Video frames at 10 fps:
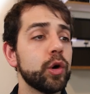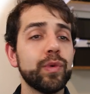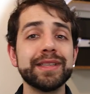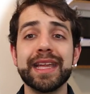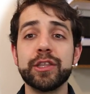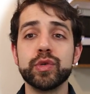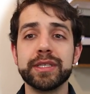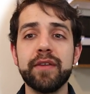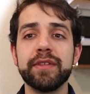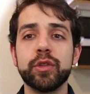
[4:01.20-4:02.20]
Once that you
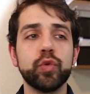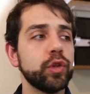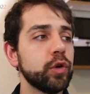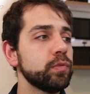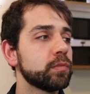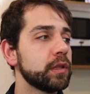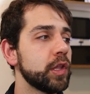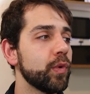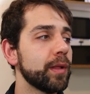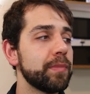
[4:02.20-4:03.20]
save the tunnel,
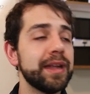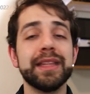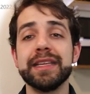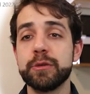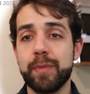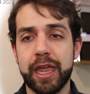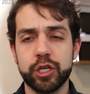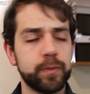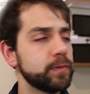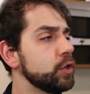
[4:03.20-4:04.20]
they will appear this
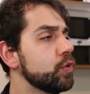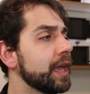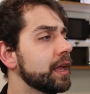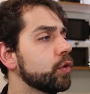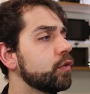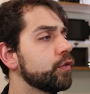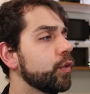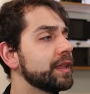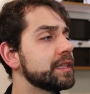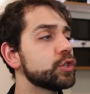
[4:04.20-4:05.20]
page. You can
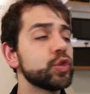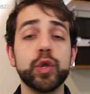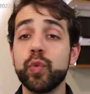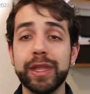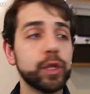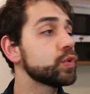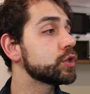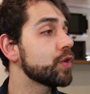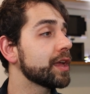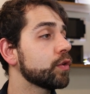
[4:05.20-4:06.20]
configure this to
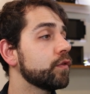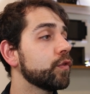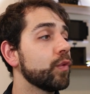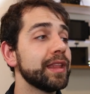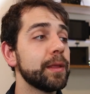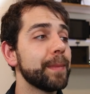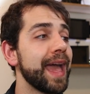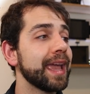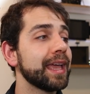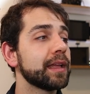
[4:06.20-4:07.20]
Windows, you can configure the
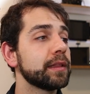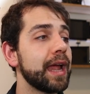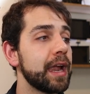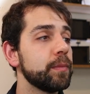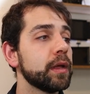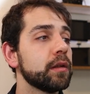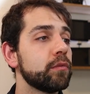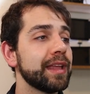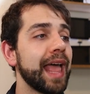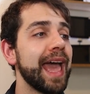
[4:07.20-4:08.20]
Mac, Debian,
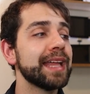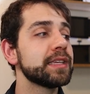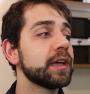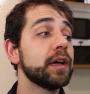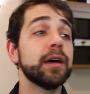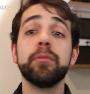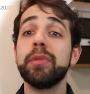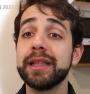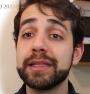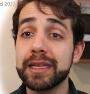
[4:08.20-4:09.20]
Red Hat,
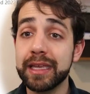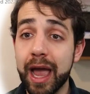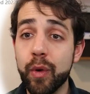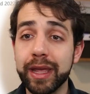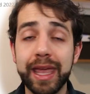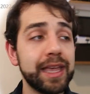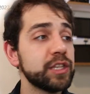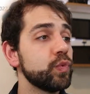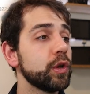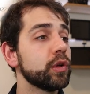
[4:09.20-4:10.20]
but in our
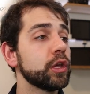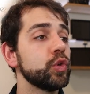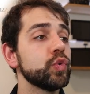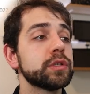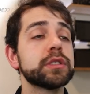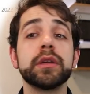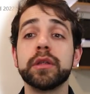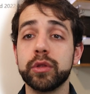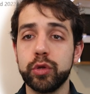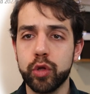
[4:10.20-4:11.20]
case we're gonna use
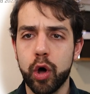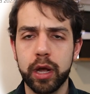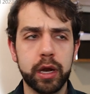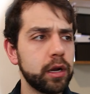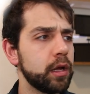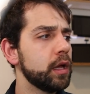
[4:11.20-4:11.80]
Docker.